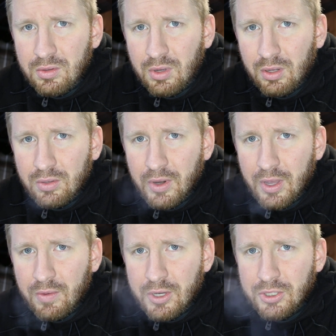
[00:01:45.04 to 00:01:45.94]
All
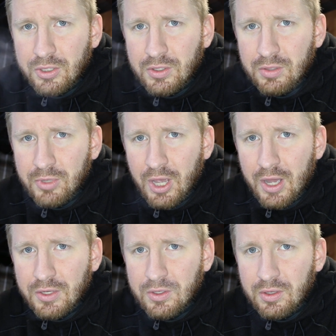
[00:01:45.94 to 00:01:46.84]
great questions to be
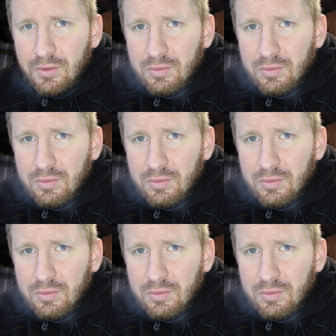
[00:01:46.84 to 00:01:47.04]
asked.